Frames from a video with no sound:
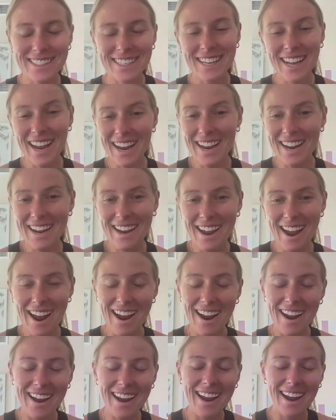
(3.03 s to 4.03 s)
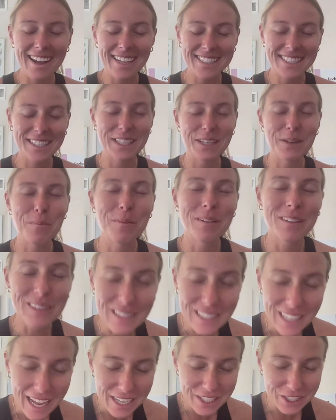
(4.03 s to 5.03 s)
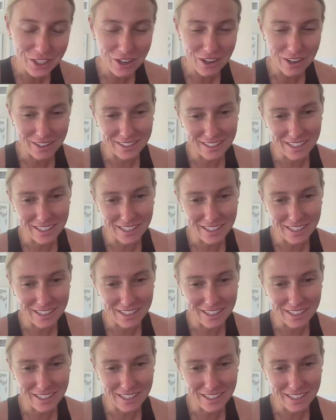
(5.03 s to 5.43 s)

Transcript: Today, I had the pleasure